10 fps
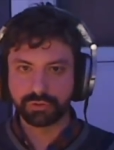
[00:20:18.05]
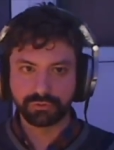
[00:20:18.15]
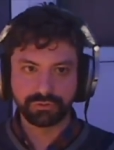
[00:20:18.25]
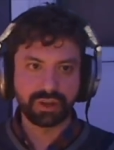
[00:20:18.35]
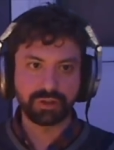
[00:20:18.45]

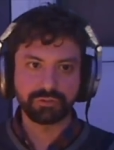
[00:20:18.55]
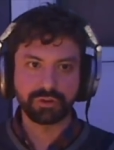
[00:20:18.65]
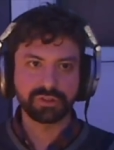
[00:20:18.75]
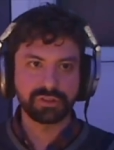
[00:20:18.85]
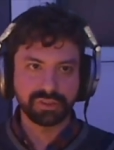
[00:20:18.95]

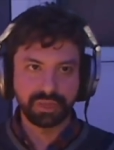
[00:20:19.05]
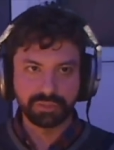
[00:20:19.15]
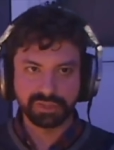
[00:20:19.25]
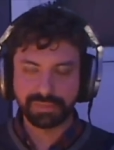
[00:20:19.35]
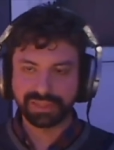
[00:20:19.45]
Firefox. His name
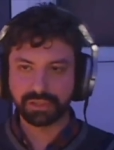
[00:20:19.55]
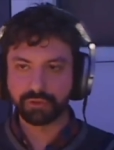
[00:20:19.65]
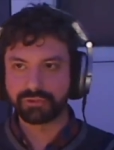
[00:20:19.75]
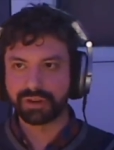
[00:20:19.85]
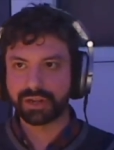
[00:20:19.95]
is Matteo
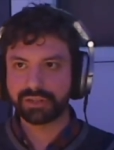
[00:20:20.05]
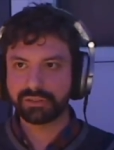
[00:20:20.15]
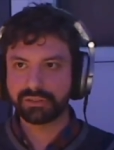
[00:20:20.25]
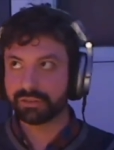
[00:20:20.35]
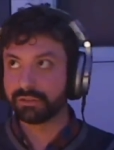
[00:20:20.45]

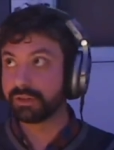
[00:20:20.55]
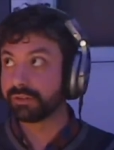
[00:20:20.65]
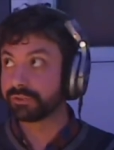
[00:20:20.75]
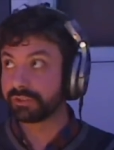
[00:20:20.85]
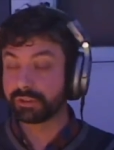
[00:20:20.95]
Ferretti. He
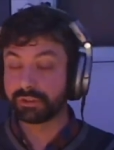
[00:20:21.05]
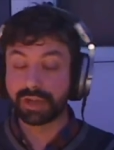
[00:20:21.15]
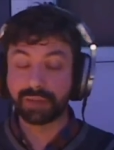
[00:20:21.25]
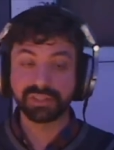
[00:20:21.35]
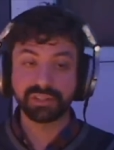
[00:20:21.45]
lives here in
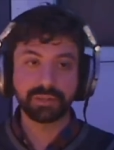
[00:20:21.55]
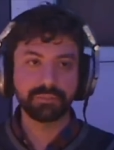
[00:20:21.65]
Amsterdam.